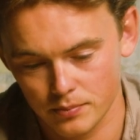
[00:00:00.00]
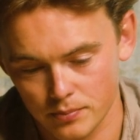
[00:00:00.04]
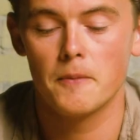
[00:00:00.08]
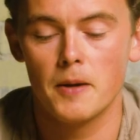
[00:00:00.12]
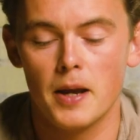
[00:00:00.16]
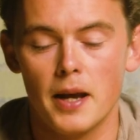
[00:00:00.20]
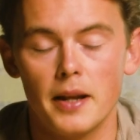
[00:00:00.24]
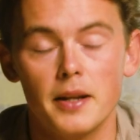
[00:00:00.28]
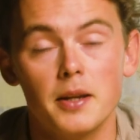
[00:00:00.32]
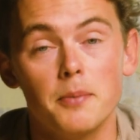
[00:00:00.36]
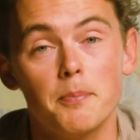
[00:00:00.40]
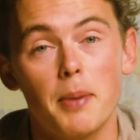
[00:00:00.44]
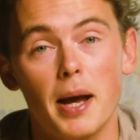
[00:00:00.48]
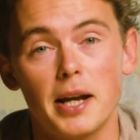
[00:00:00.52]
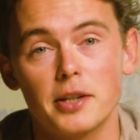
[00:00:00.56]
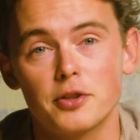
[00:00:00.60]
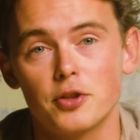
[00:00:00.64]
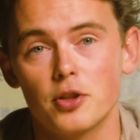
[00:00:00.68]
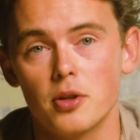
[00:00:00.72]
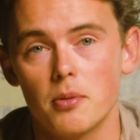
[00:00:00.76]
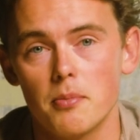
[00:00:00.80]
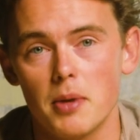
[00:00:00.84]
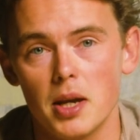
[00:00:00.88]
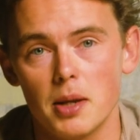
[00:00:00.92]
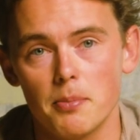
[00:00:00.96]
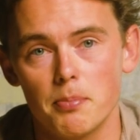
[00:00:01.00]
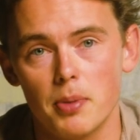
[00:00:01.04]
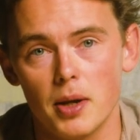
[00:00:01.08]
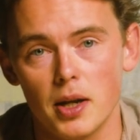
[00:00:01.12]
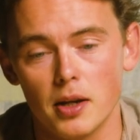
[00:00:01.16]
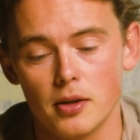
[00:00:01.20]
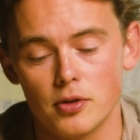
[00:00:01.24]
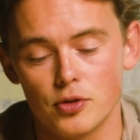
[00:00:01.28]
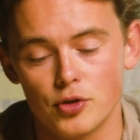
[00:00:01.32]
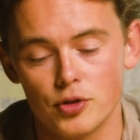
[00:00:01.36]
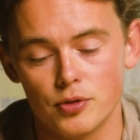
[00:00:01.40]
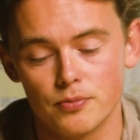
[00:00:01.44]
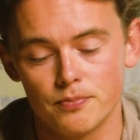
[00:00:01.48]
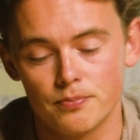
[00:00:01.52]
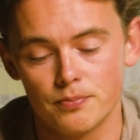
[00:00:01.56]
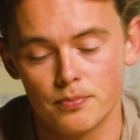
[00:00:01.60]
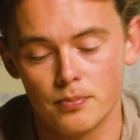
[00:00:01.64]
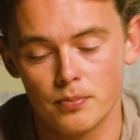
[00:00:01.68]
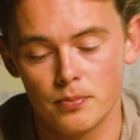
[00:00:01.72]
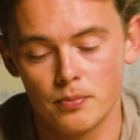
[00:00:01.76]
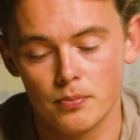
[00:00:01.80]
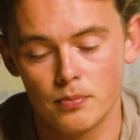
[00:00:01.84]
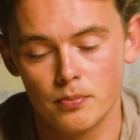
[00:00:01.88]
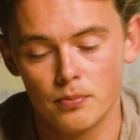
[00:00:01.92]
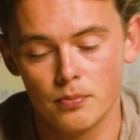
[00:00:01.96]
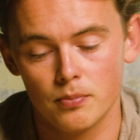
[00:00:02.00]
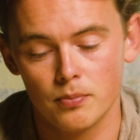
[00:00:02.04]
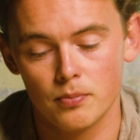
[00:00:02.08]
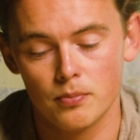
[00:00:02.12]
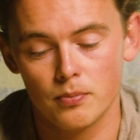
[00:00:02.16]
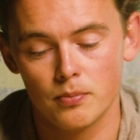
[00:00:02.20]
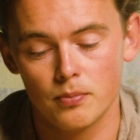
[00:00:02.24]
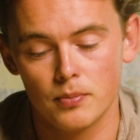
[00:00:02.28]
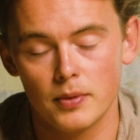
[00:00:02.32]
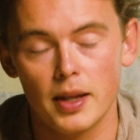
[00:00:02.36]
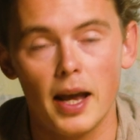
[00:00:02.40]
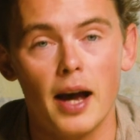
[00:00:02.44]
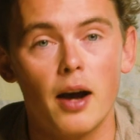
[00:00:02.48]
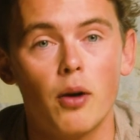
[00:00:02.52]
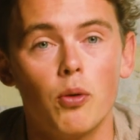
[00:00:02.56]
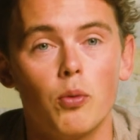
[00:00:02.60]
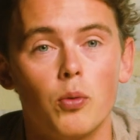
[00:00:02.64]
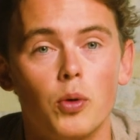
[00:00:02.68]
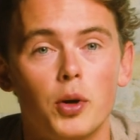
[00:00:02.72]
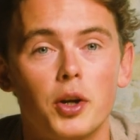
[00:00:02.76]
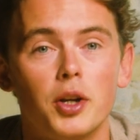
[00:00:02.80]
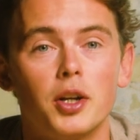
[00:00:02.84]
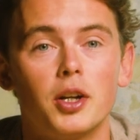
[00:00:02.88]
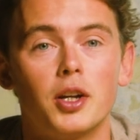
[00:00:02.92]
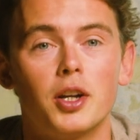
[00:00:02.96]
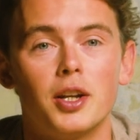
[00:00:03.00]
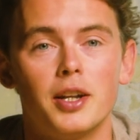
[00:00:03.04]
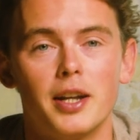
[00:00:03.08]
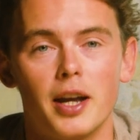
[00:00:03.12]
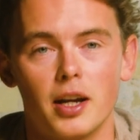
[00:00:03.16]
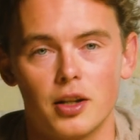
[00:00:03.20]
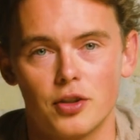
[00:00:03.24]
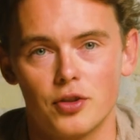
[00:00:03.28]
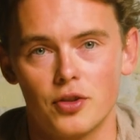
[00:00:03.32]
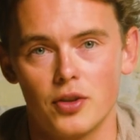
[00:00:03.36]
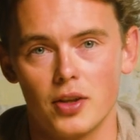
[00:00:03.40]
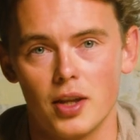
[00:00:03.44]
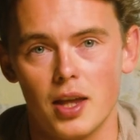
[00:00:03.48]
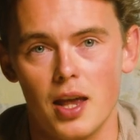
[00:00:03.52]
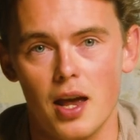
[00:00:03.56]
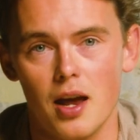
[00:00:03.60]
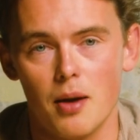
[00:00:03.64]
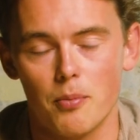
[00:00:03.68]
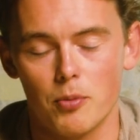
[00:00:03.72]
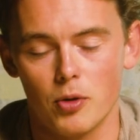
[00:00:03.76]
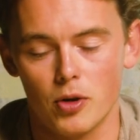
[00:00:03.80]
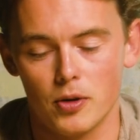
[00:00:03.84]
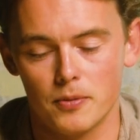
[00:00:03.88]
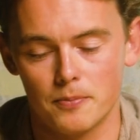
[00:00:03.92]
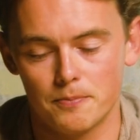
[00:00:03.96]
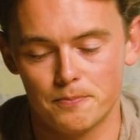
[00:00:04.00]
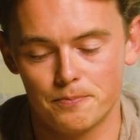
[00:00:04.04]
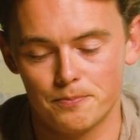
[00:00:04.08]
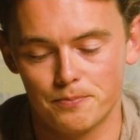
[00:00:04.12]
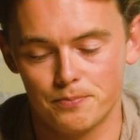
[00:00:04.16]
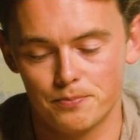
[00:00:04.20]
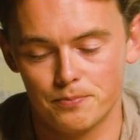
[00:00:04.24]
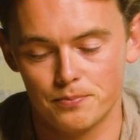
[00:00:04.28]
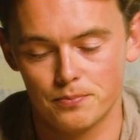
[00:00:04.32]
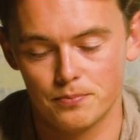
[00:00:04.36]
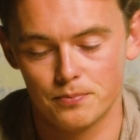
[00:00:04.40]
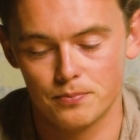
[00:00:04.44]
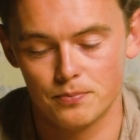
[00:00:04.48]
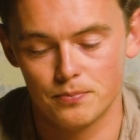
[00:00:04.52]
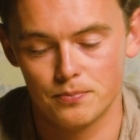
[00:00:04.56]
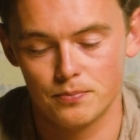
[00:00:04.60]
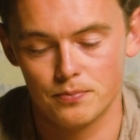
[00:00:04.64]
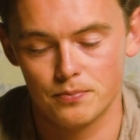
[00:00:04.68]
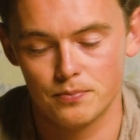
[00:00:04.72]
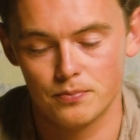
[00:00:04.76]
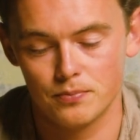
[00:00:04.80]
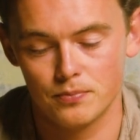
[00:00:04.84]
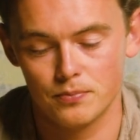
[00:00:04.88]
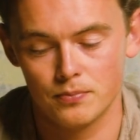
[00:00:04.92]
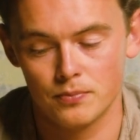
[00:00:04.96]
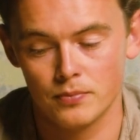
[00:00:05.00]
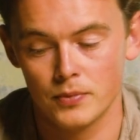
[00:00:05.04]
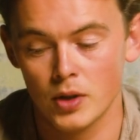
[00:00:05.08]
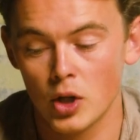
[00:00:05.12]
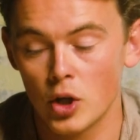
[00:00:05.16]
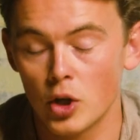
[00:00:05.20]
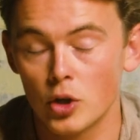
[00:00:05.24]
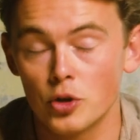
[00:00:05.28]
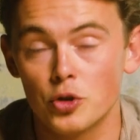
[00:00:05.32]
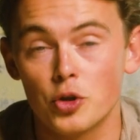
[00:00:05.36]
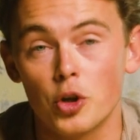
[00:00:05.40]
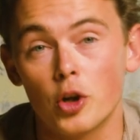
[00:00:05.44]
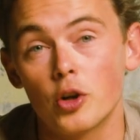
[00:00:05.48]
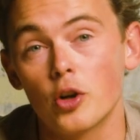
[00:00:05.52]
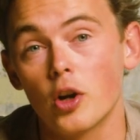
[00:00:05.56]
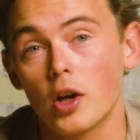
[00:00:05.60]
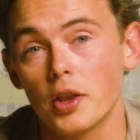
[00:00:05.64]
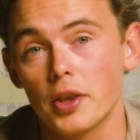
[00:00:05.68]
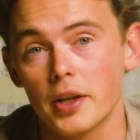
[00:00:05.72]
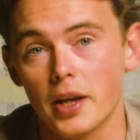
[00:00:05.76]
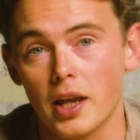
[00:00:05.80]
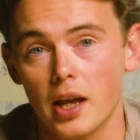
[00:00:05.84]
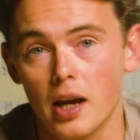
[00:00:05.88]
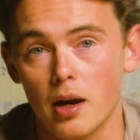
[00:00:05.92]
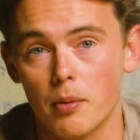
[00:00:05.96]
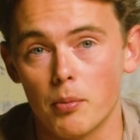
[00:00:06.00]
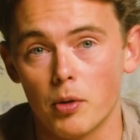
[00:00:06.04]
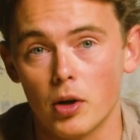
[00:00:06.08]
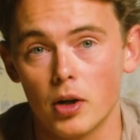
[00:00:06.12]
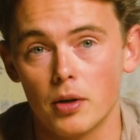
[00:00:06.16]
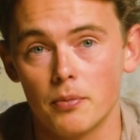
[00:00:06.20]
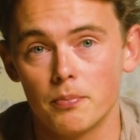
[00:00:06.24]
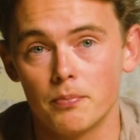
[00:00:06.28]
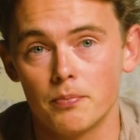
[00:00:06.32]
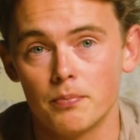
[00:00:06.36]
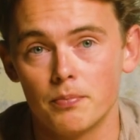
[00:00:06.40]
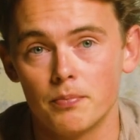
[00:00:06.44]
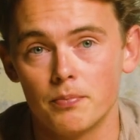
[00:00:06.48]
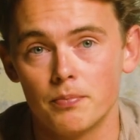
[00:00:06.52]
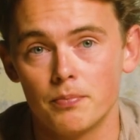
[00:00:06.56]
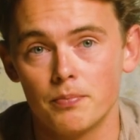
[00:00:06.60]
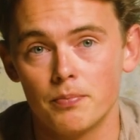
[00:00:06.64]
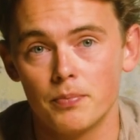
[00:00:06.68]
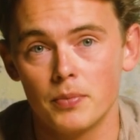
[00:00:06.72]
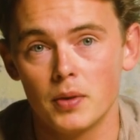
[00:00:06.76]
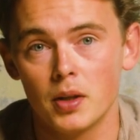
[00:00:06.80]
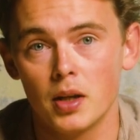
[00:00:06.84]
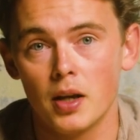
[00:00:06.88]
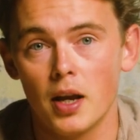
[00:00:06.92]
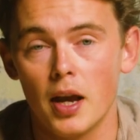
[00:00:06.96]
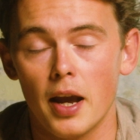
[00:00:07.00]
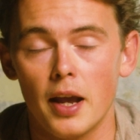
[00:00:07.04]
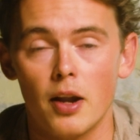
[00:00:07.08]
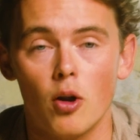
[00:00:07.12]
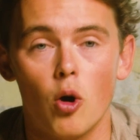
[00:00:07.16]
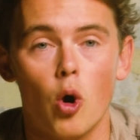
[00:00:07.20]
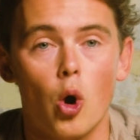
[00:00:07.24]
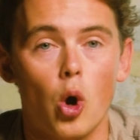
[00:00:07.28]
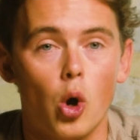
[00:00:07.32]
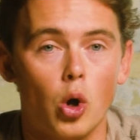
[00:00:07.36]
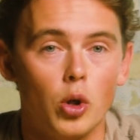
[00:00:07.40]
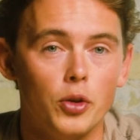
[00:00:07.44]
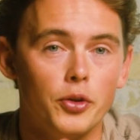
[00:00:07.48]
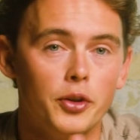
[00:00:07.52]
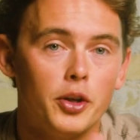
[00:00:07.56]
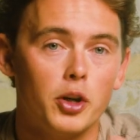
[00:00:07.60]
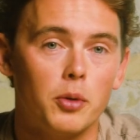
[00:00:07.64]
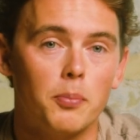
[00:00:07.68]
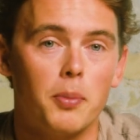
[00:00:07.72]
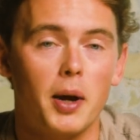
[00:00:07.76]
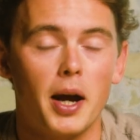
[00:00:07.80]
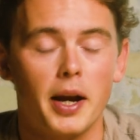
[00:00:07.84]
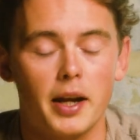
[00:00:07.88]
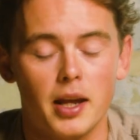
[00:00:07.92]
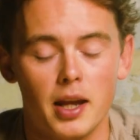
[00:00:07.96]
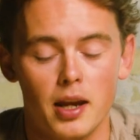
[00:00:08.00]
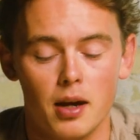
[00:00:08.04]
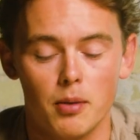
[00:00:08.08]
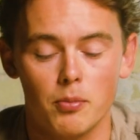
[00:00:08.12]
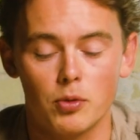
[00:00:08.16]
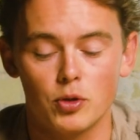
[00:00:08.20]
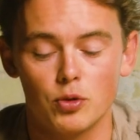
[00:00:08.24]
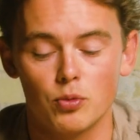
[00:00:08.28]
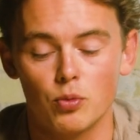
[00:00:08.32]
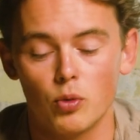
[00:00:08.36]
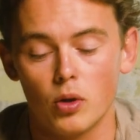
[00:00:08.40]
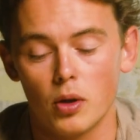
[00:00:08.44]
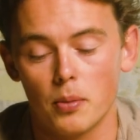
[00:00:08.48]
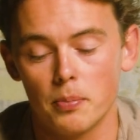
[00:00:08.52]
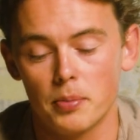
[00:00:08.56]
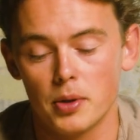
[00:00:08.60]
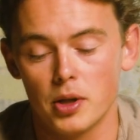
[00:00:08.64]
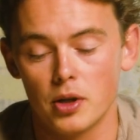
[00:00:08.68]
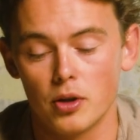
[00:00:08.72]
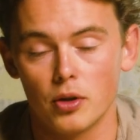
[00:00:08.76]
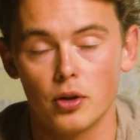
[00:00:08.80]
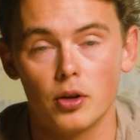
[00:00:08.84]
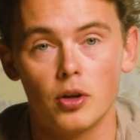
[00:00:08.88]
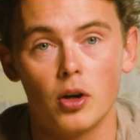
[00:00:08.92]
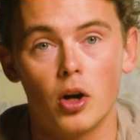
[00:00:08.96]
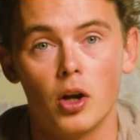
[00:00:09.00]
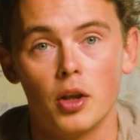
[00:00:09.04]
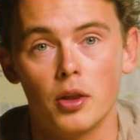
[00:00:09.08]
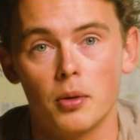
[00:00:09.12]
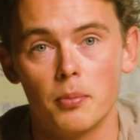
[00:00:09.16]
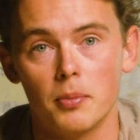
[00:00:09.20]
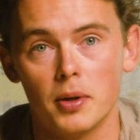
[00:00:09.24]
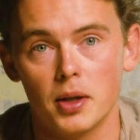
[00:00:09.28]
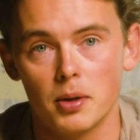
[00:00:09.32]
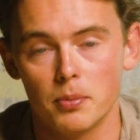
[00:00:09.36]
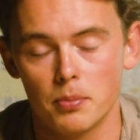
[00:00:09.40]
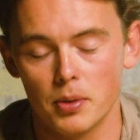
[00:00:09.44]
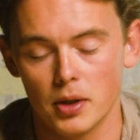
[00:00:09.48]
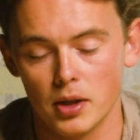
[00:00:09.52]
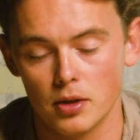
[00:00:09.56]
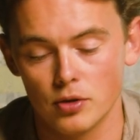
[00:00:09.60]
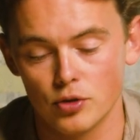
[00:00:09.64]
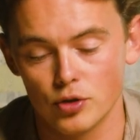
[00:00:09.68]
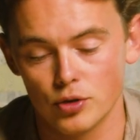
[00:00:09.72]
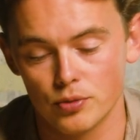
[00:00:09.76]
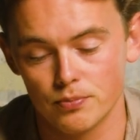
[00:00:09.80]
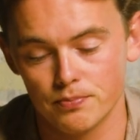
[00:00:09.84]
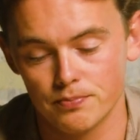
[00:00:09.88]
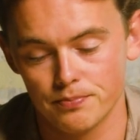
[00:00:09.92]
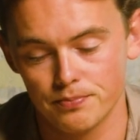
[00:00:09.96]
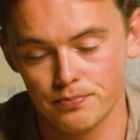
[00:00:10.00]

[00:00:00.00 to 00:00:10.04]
Heading back to the main page. Now we're going to connect to the camera. Turn on the camera and all nearby cameras will appear on the main page.